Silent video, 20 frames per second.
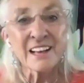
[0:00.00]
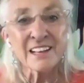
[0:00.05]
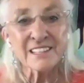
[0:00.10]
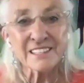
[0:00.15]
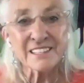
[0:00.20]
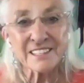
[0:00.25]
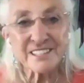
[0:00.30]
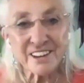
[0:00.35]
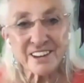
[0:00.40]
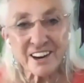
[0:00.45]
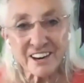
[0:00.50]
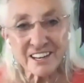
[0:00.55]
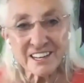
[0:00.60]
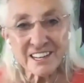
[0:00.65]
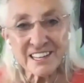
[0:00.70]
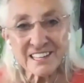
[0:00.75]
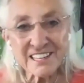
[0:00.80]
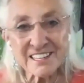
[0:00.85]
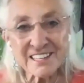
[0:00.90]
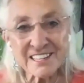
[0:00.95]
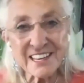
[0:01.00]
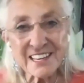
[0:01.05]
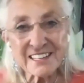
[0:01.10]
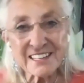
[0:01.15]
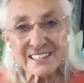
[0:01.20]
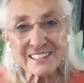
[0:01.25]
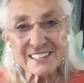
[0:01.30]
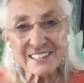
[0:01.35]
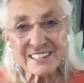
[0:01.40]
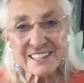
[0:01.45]
Start at
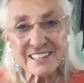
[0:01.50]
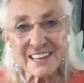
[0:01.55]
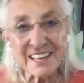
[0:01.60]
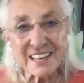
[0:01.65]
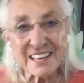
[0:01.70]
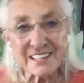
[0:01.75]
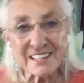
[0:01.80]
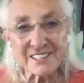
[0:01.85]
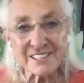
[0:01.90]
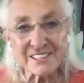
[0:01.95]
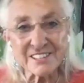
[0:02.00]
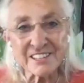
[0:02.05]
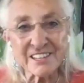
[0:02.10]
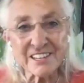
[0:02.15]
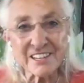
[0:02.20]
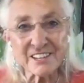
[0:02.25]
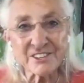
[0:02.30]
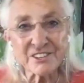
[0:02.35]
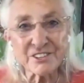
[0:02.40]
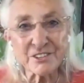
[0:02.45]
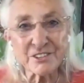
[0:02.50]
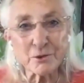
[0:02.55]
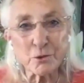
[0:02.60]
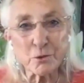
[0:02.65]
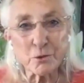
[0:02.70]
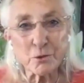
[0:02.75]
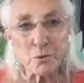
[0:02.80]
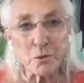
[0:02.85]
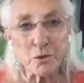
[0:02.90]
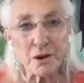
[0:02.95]
6, catch the tissue,
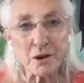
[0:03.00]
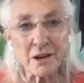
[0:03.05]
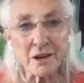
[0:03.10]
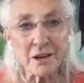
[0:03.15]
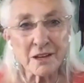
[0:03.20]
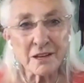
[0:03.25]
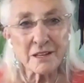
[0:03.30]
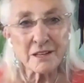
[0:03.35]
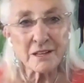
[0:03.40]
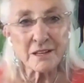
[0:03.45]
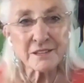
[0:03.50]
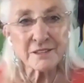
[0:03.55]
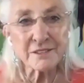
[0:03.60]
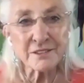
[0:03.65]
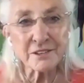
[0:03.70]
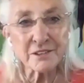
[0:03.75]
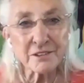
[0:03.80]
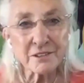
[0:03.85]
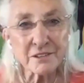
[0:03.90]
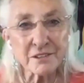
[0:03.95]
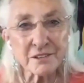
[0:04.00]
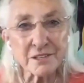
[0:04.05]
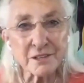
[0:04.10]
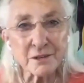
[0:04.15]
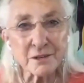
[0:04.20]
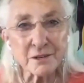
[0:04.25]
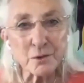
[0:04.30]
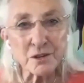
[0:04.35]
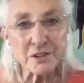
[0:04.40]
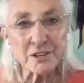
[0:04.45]
1 circle and a
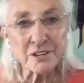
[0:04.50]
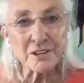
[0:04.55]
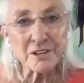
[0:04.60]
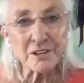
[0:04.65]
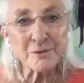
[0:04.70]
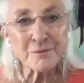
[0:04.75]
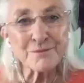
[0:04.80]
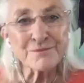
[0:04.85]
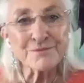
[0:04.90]
quarter.